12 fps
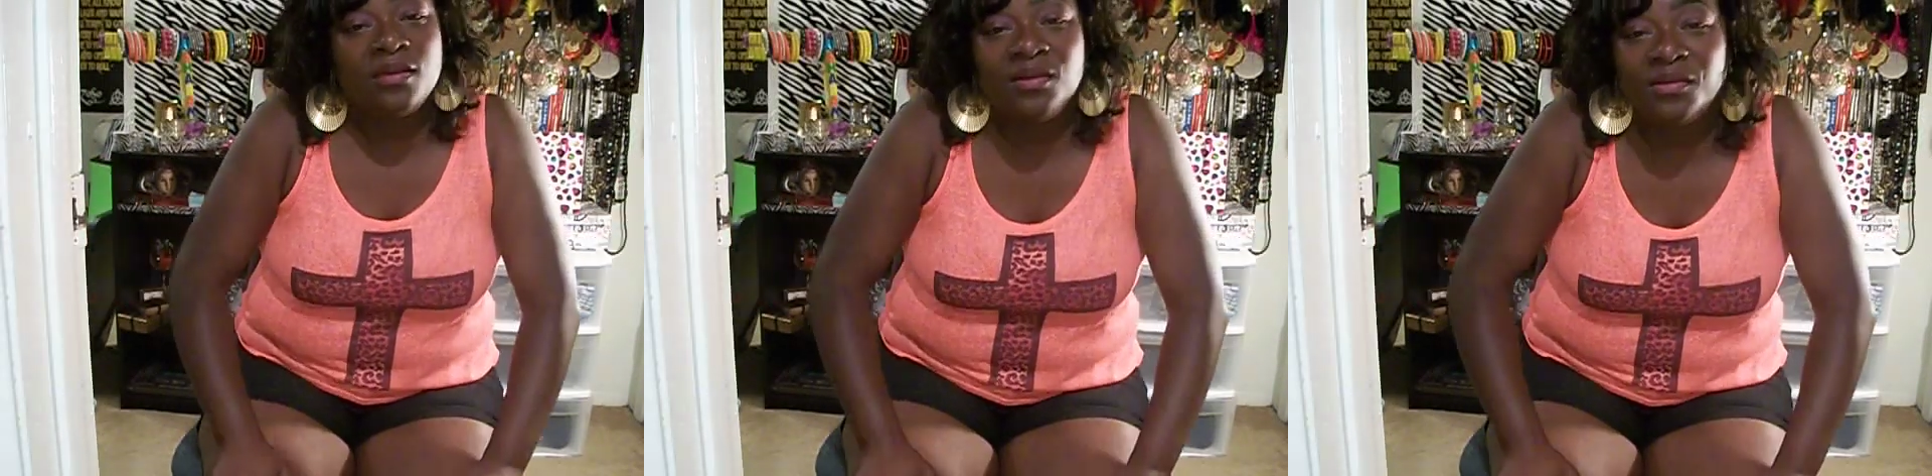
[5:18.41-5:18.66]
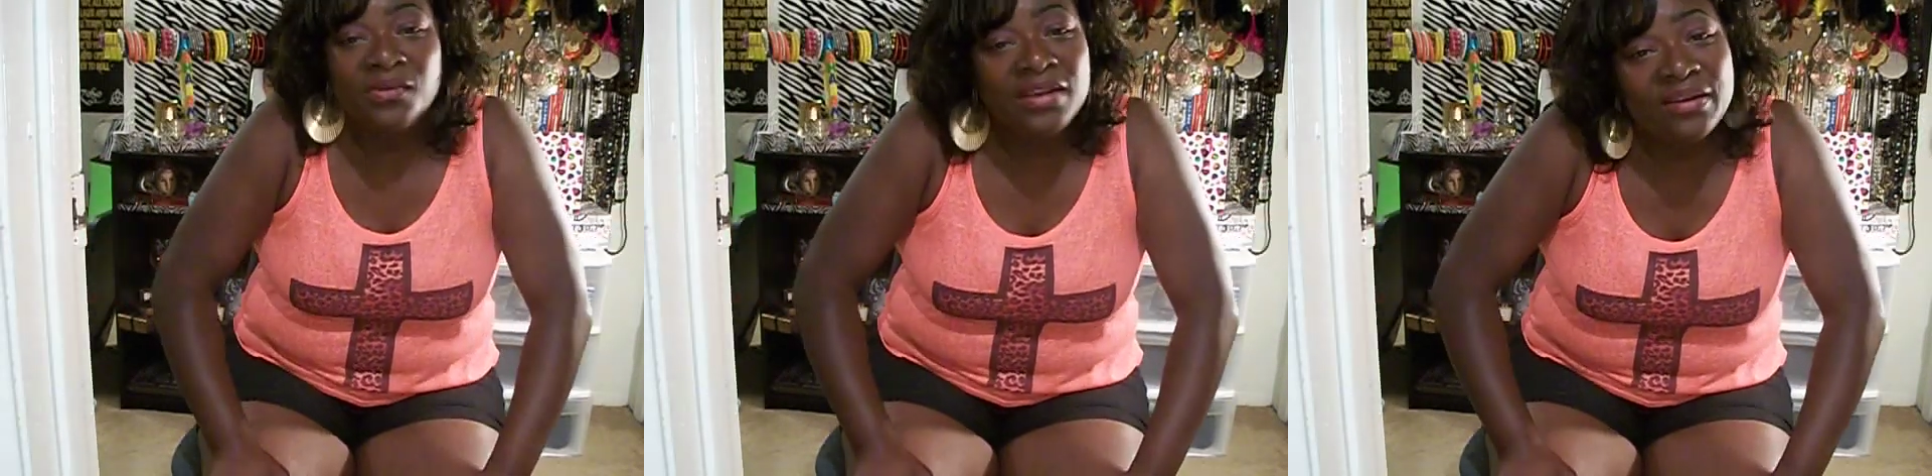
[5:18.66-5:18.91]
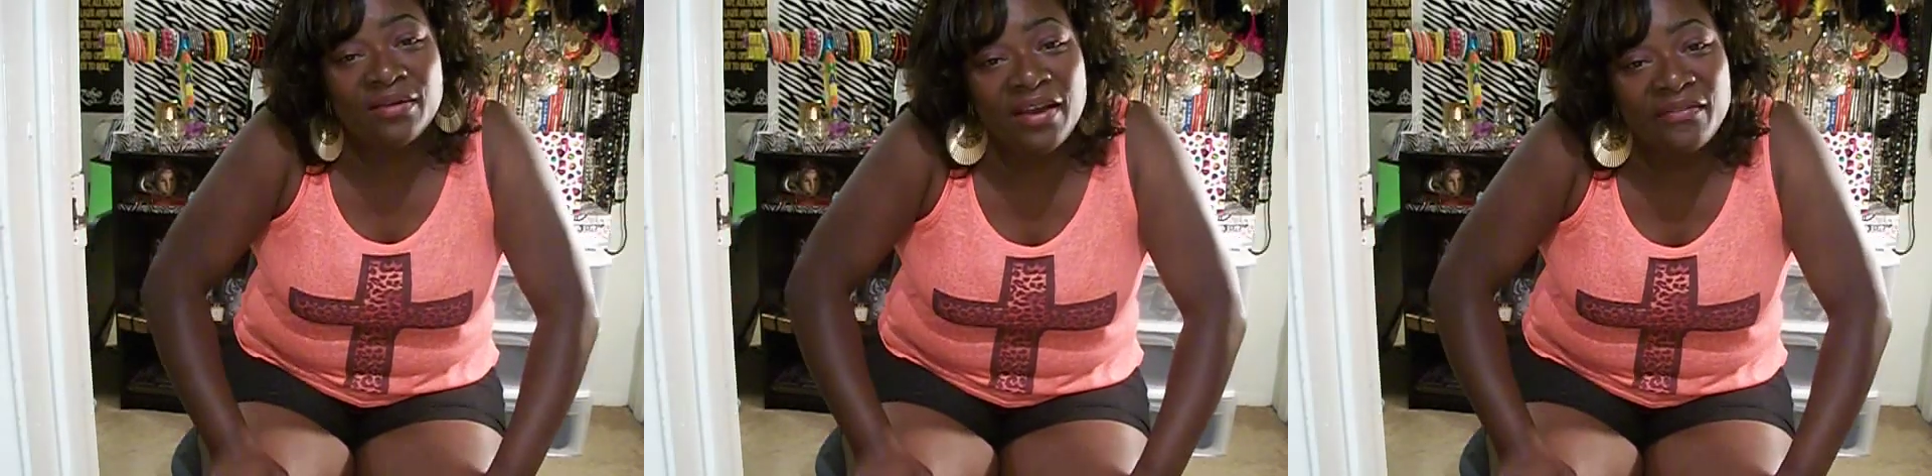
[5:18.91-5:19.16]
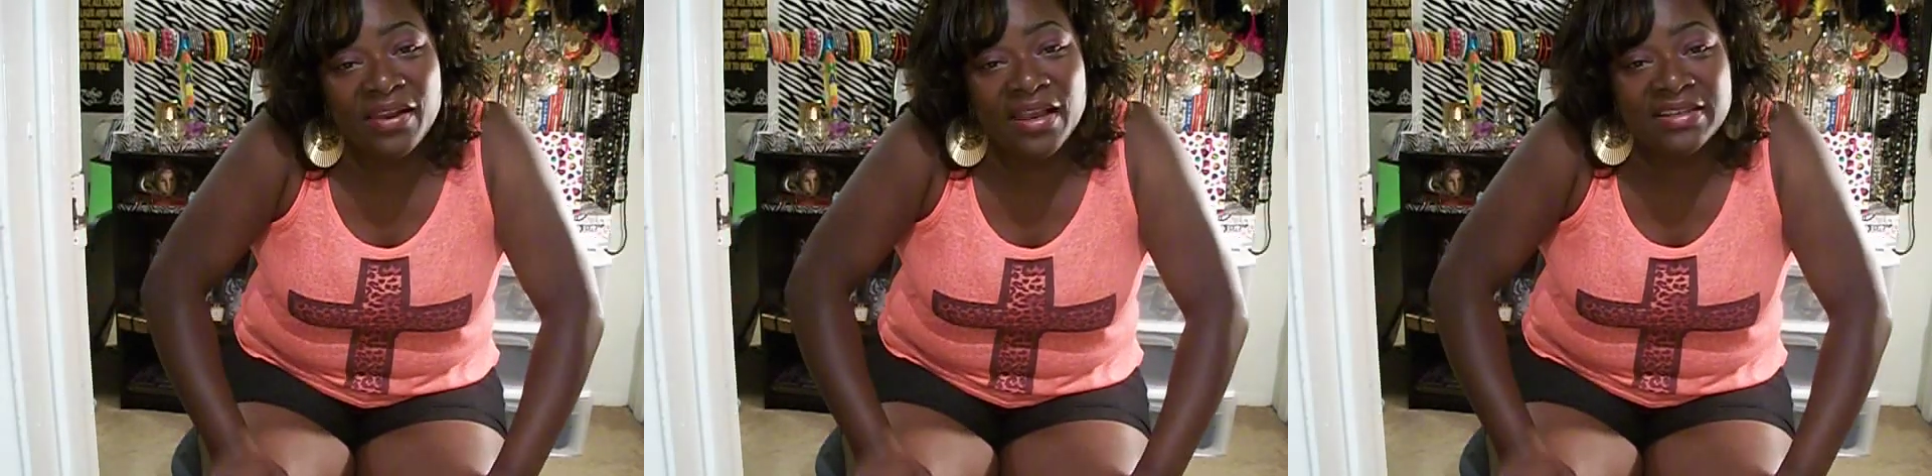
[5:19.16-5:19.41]
you really don't
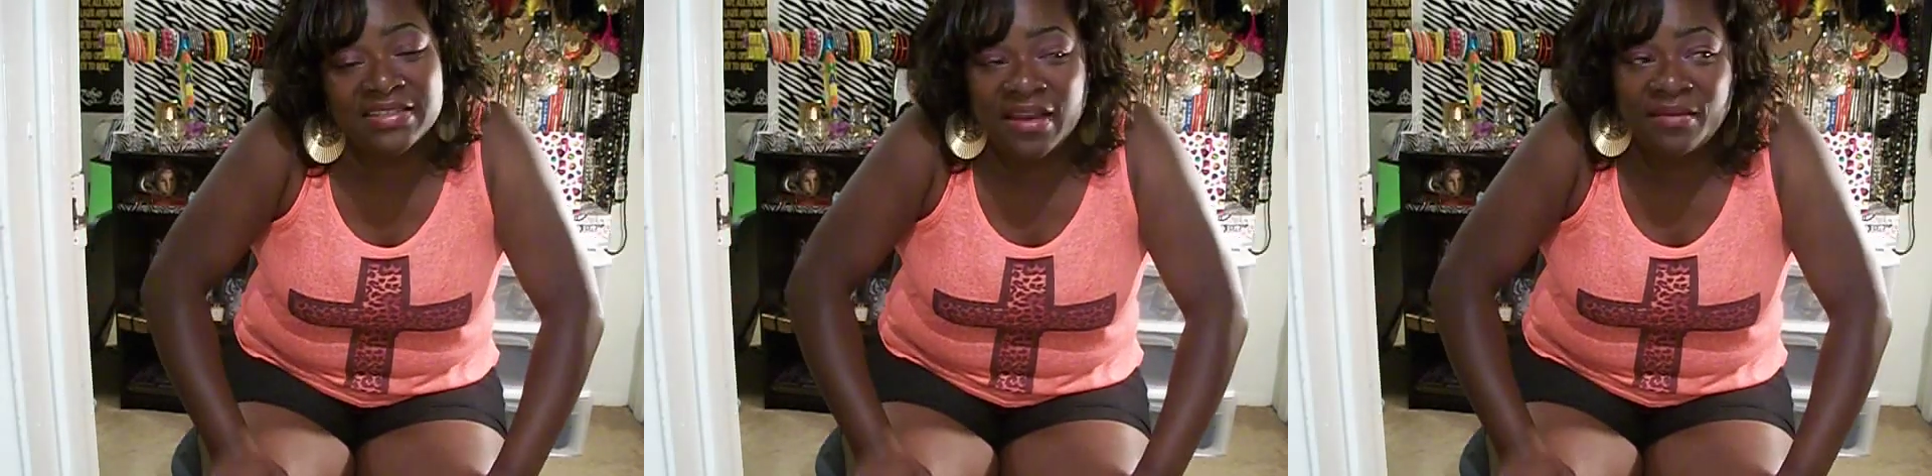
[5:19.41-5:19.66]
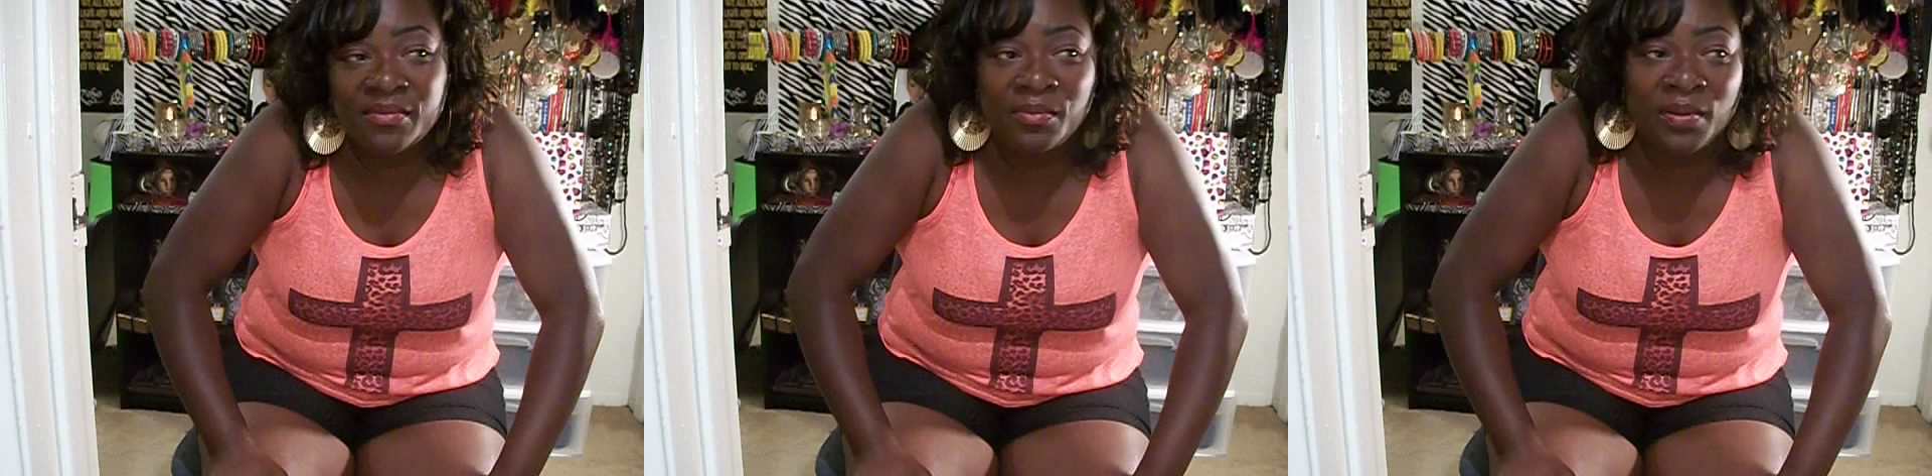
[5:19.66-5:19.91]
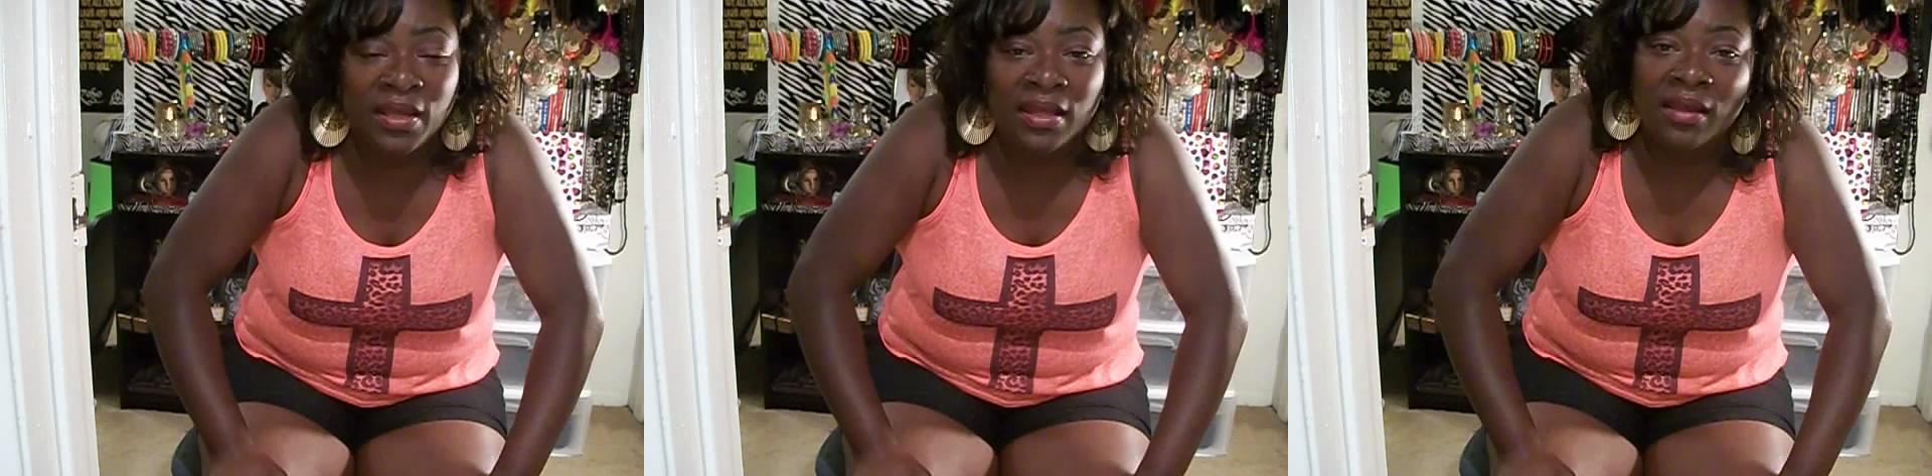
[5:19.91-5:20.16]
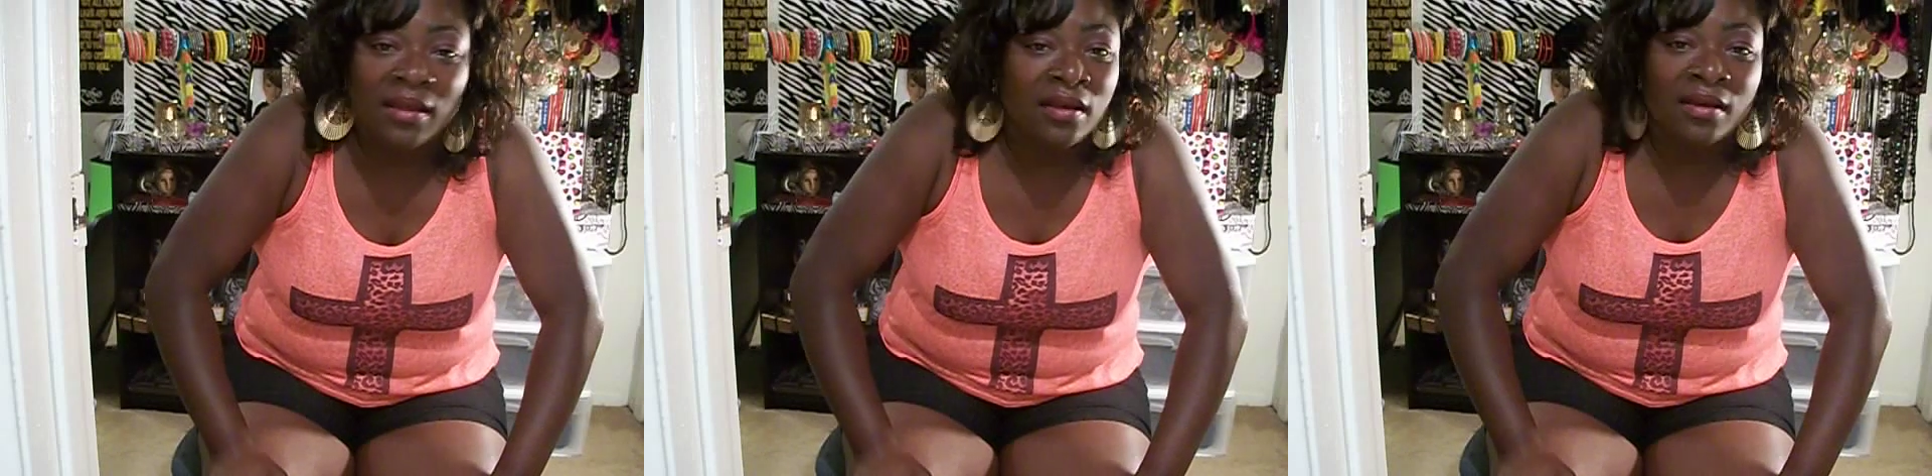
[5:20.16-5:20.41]
have a lot of time to
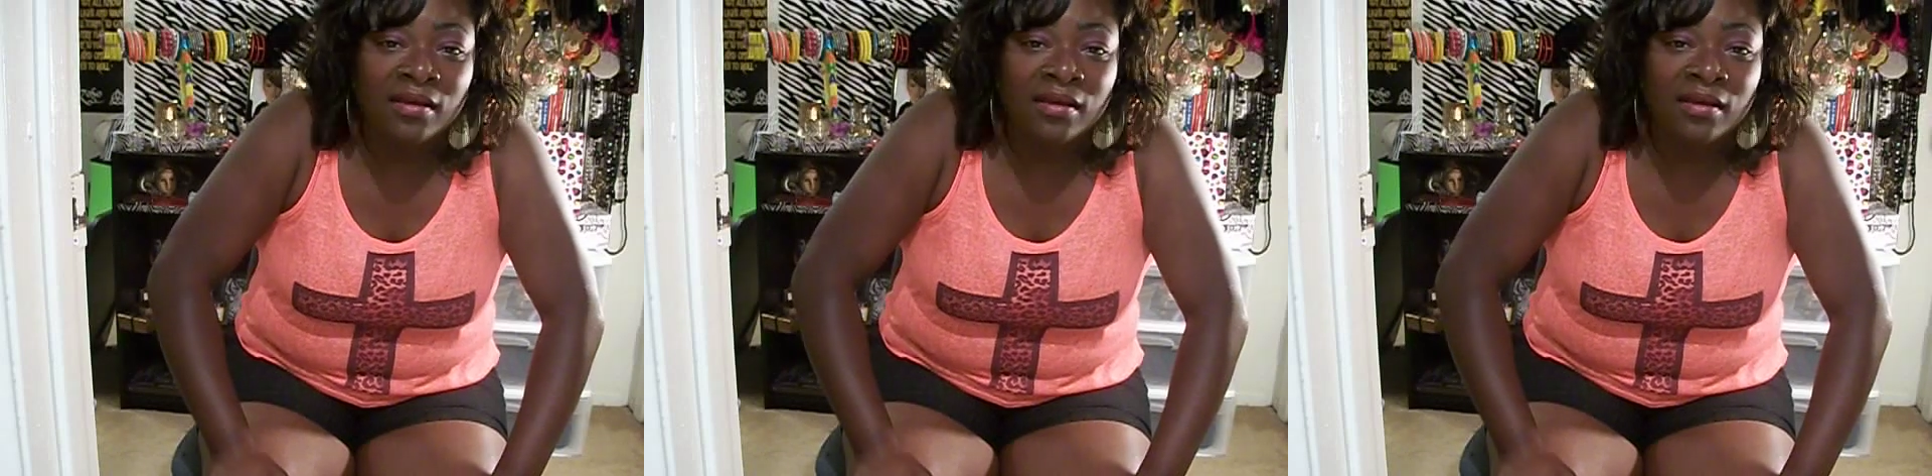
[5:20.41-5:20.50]
be